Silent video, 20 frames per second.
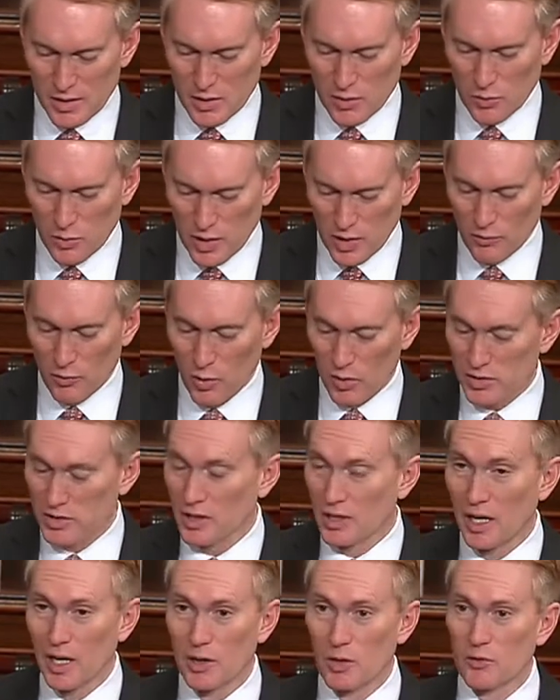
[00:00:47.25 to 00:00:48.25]
We have worked
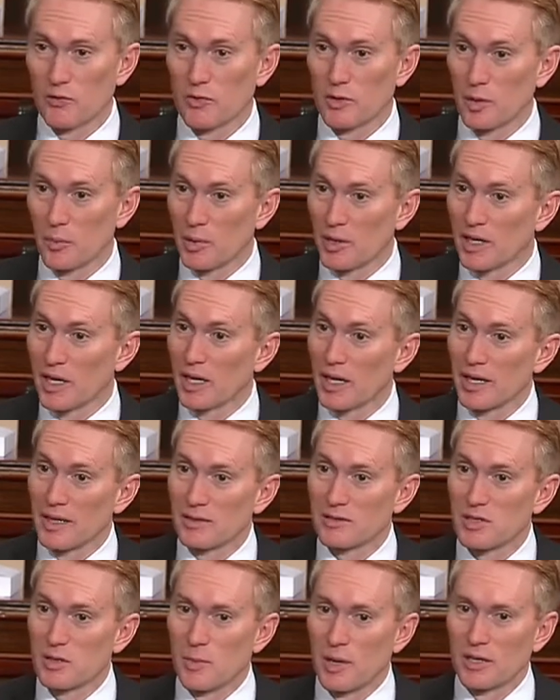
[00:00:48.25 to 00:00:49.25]
together from the beginning
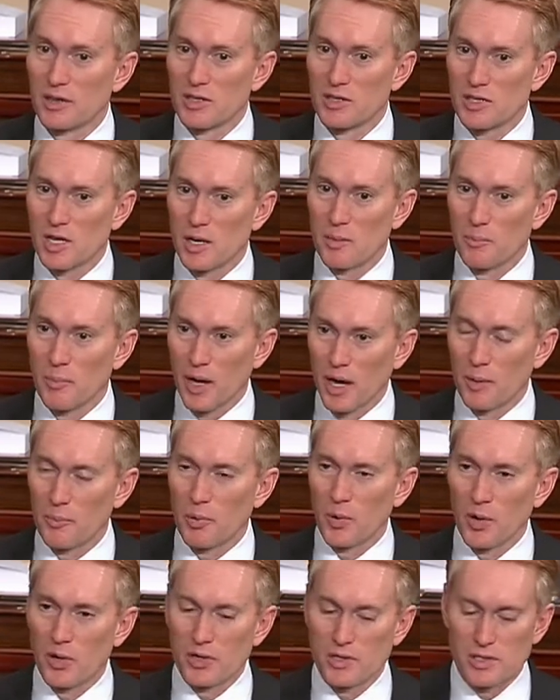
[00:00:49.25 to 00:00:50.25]
to make this a
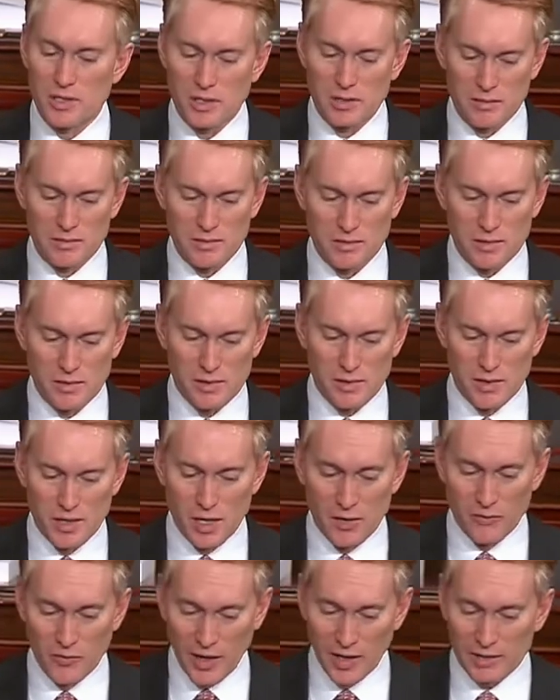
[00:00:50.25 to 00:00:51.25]
bipartisan,
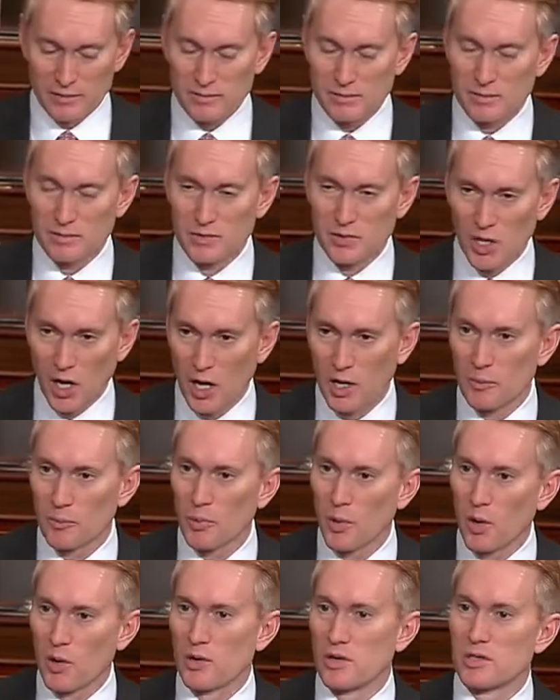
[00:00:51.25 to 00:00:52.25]
in fact,
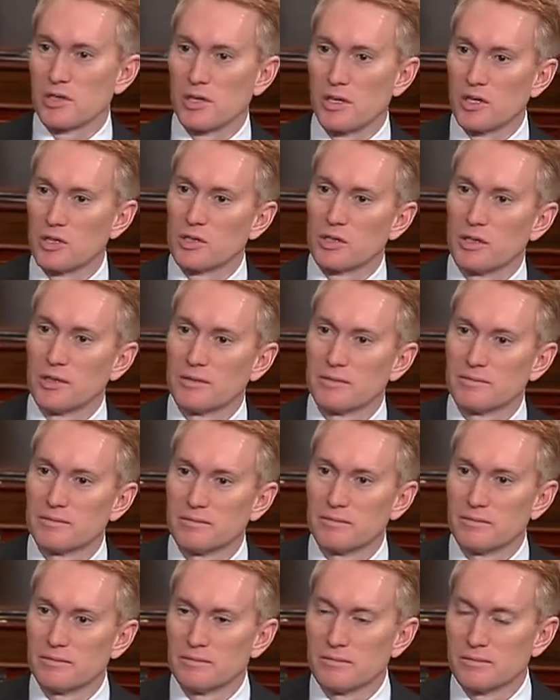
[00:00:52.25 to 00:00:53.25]
nonpartisan issue.
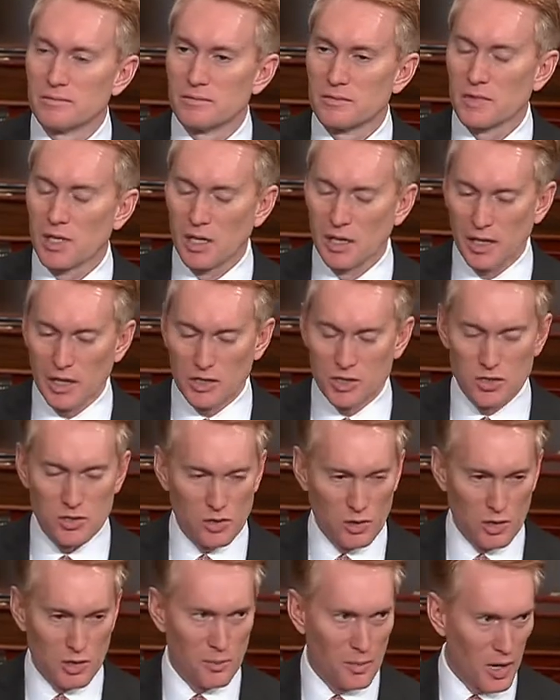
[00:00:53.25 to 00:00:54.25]
Elections
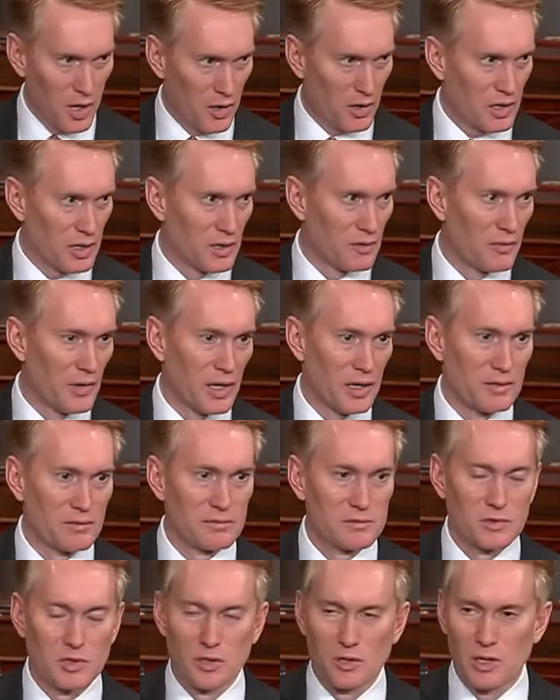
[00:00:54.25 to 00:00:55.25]
are an American event.
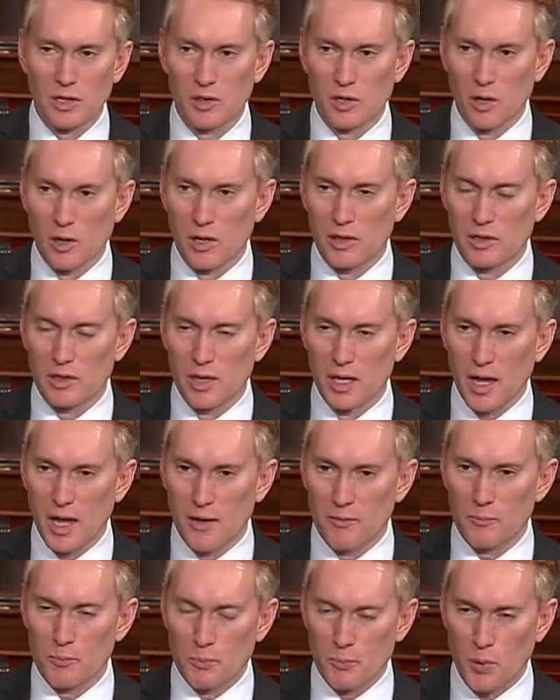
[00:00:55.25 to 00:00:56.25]
They
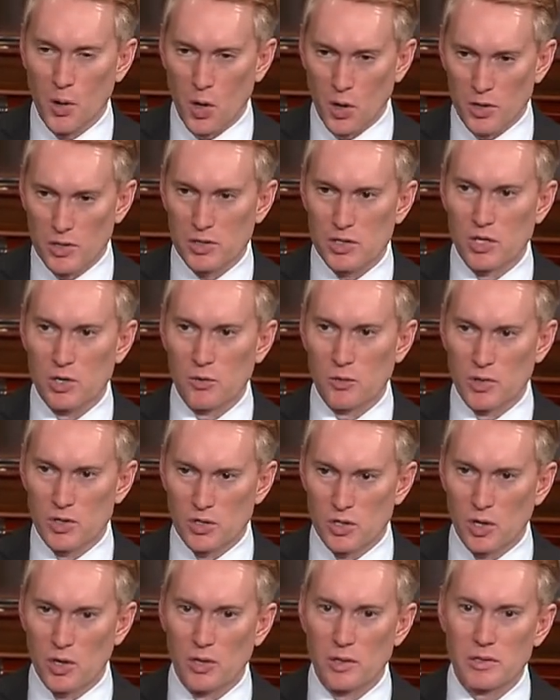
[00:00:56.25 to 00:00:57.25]
have partisan
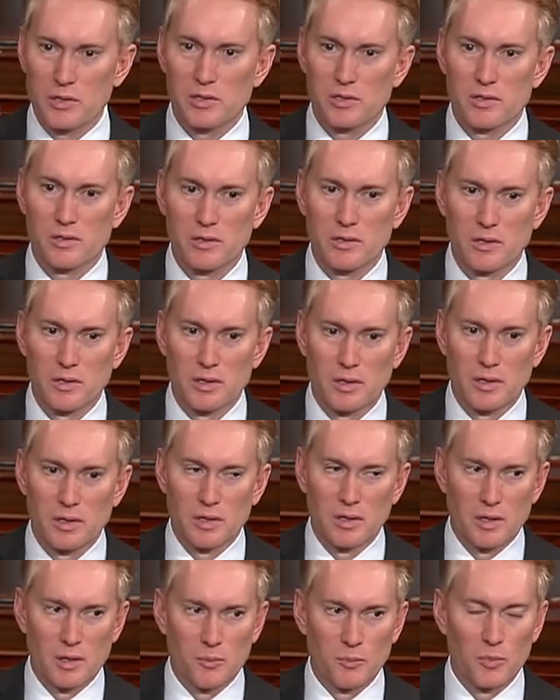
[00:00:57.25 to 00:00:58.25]
results,
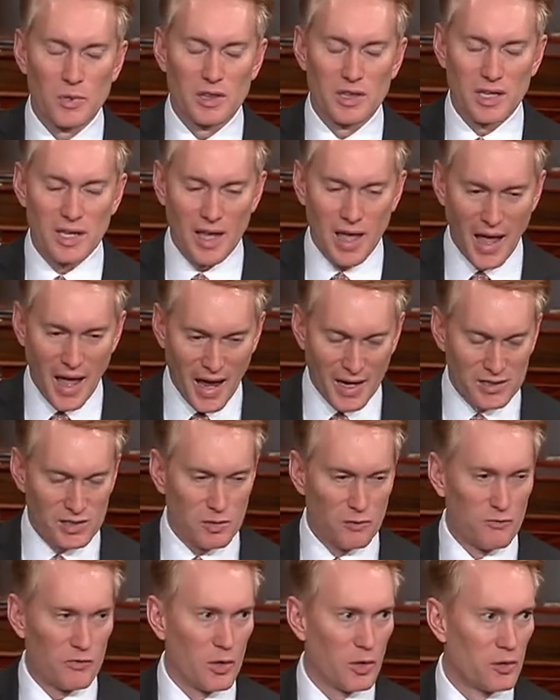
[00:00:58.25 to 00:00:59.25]
but the act
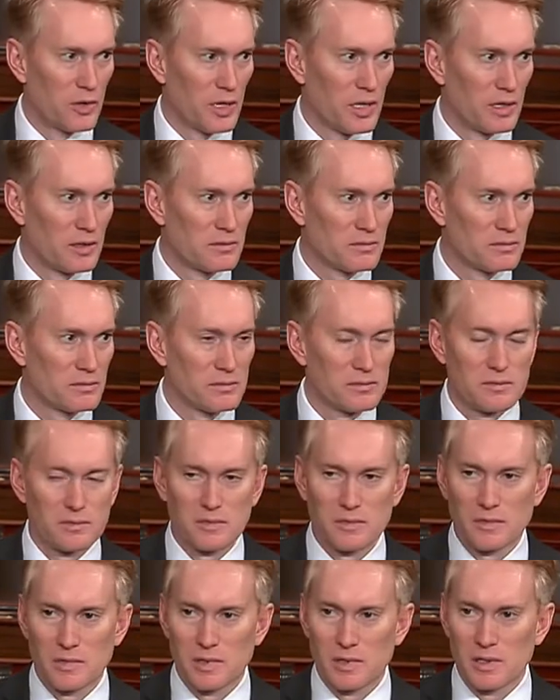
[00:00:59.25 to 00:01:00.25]
of voting
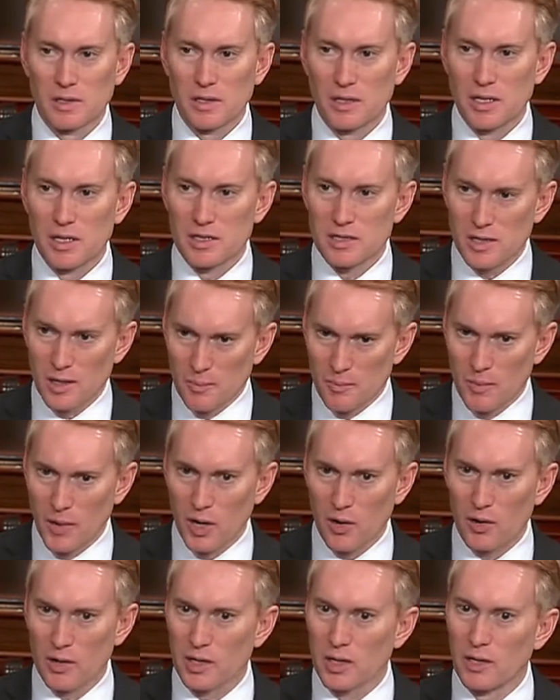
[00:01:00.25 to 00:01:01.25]
is an
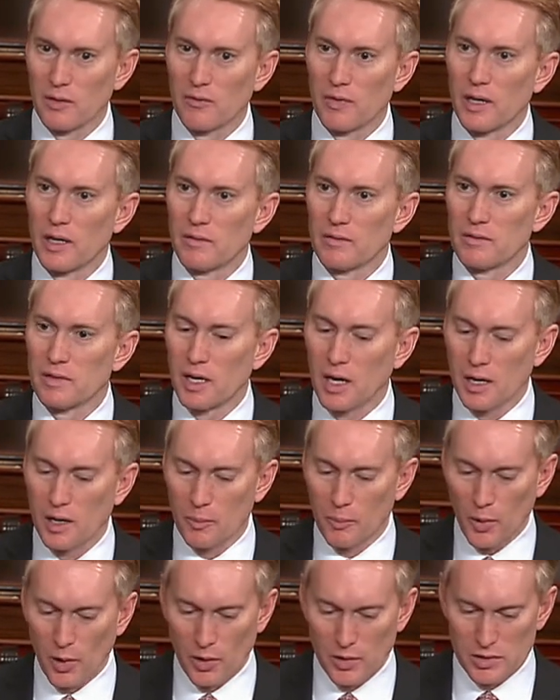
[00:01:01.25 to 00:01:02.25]
American event, not a
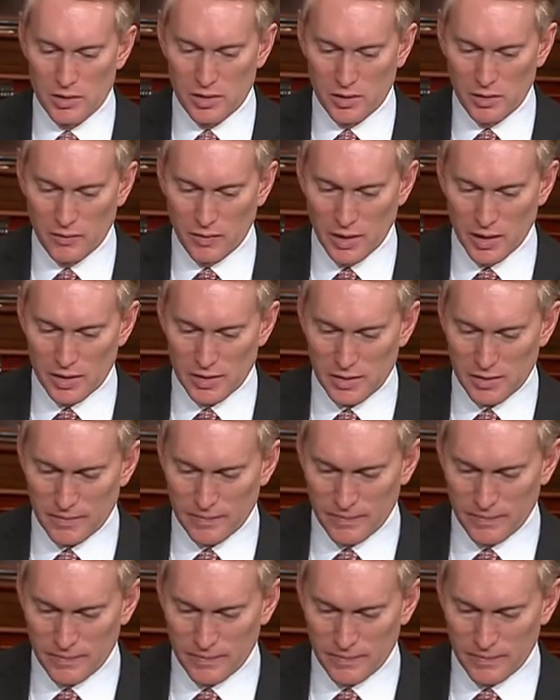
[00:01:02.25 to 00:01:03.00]
partisan event.